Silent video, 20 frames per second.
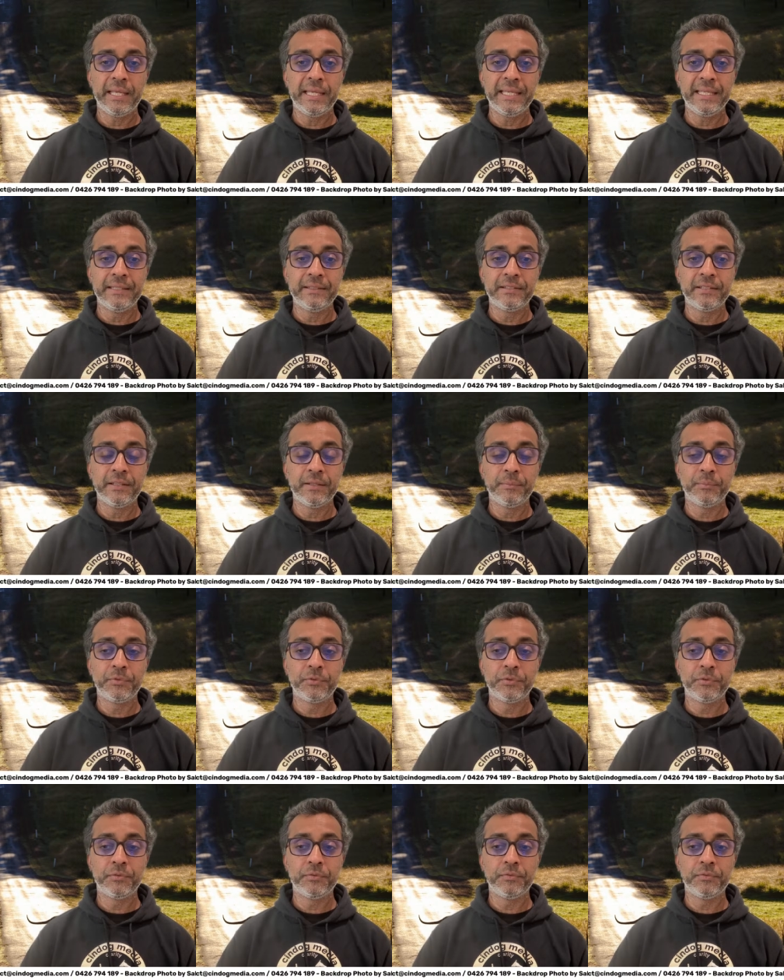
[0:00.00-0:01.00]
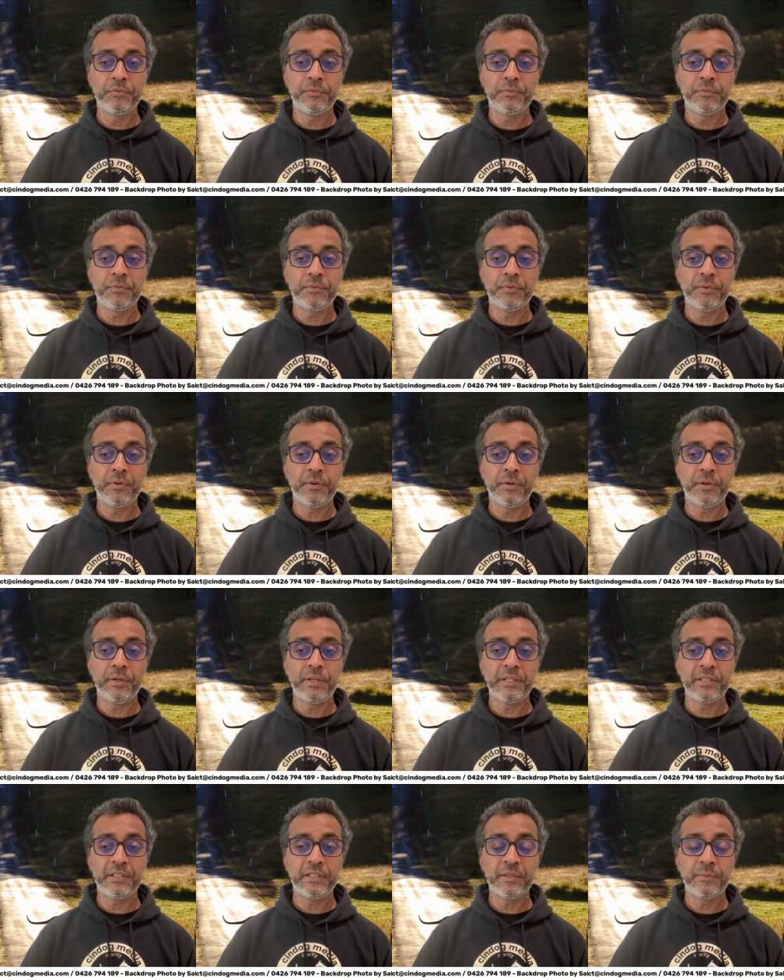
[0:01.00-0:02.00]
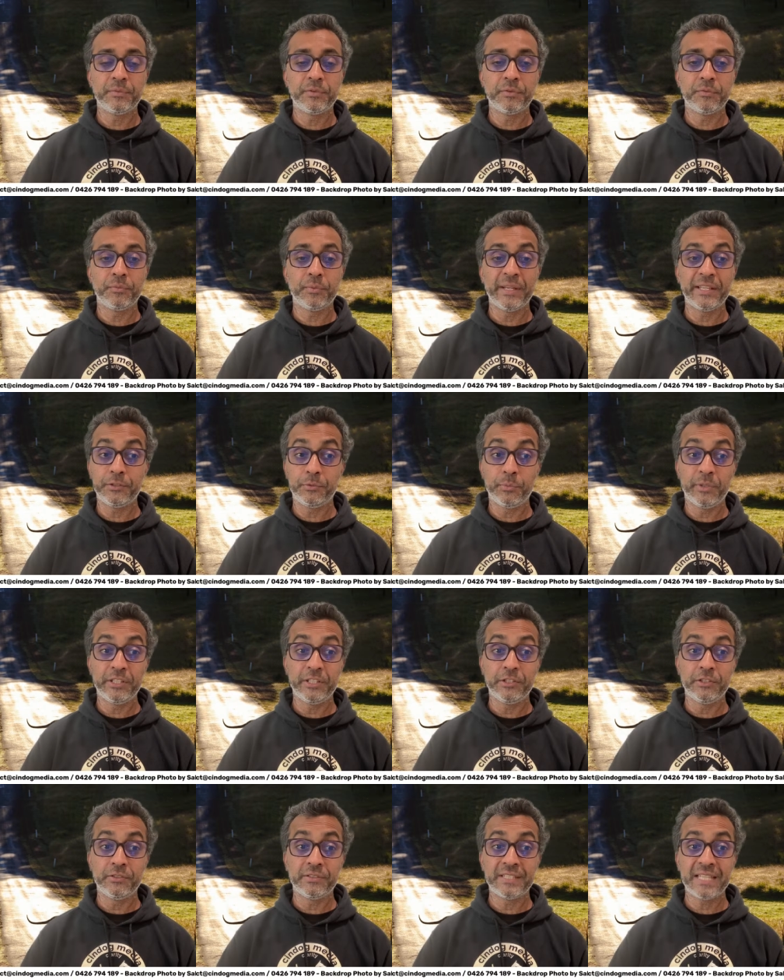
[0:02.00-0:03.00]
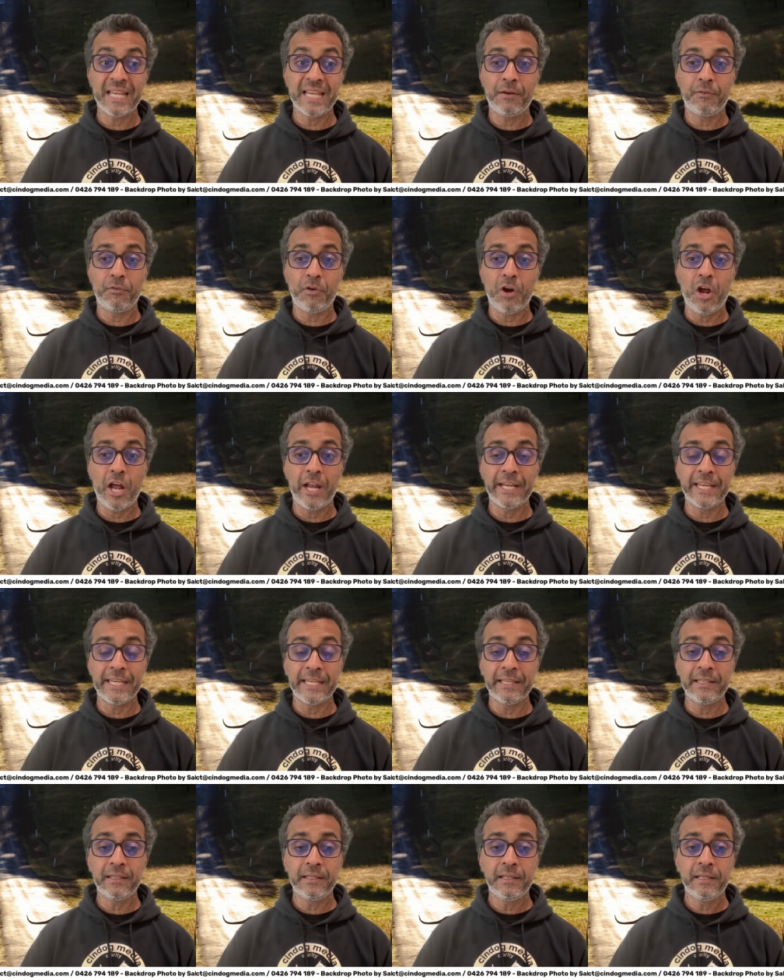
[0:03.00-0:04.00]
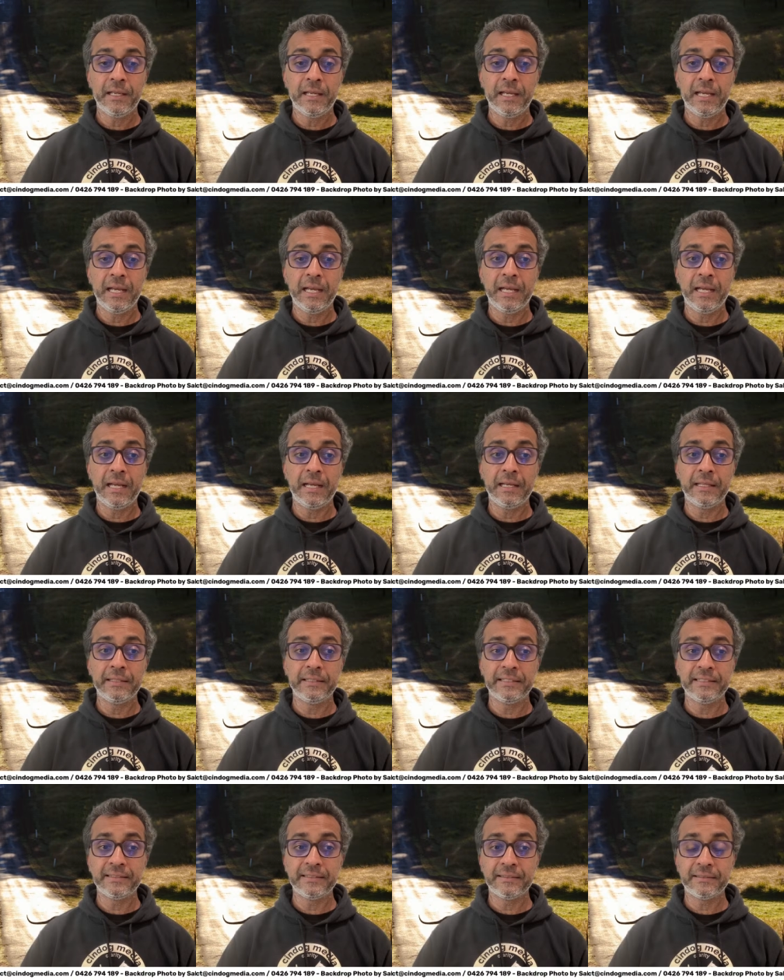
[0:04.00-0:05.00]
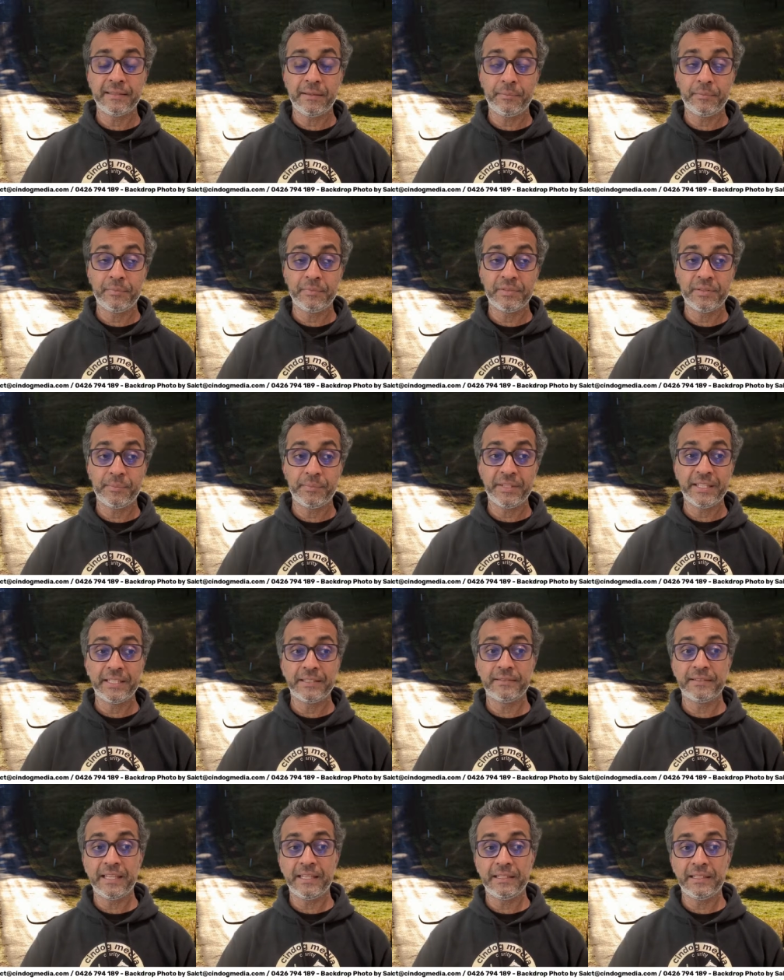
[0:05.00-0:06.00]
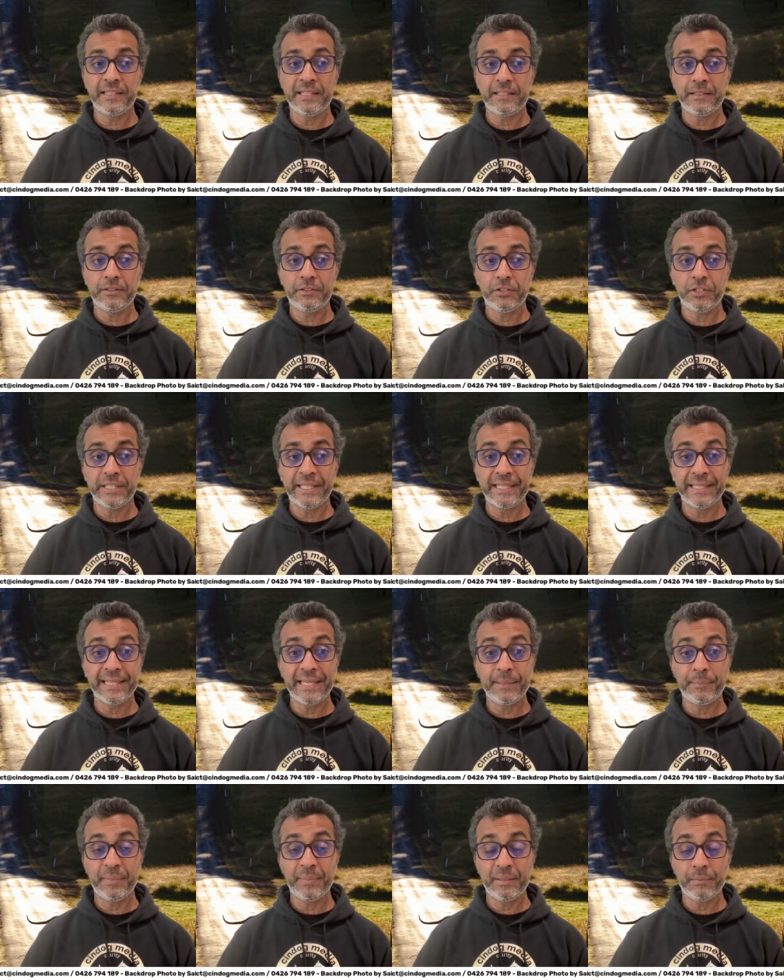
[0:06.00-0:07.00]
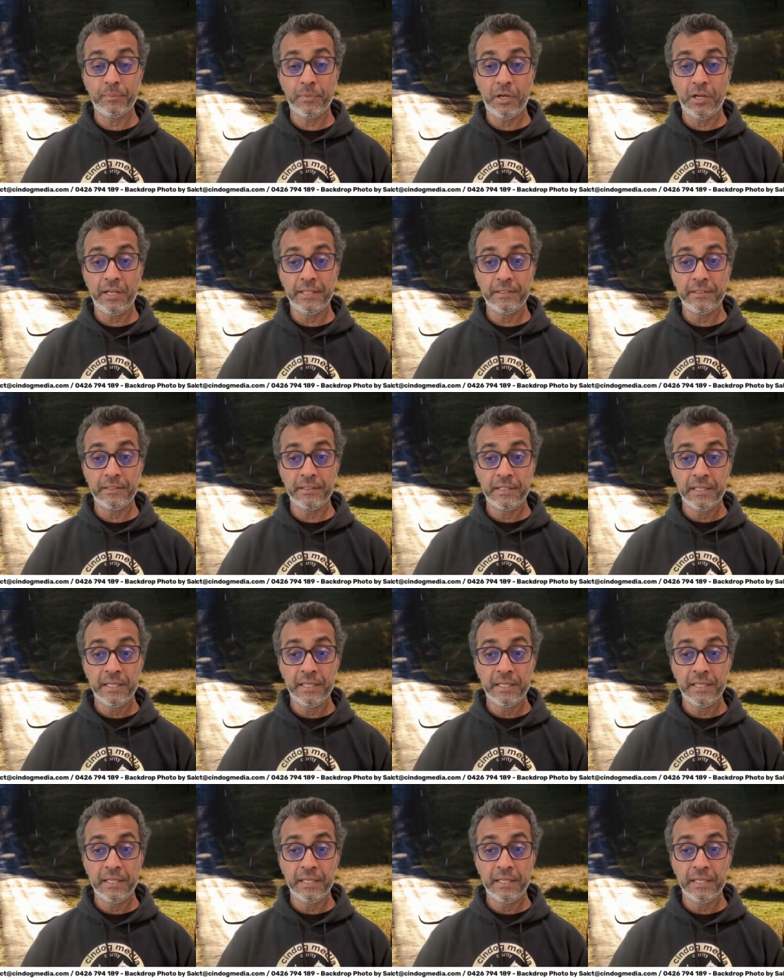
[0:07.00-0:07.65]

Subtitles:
in terms of when you start writing, these are some things that you can keep in mind.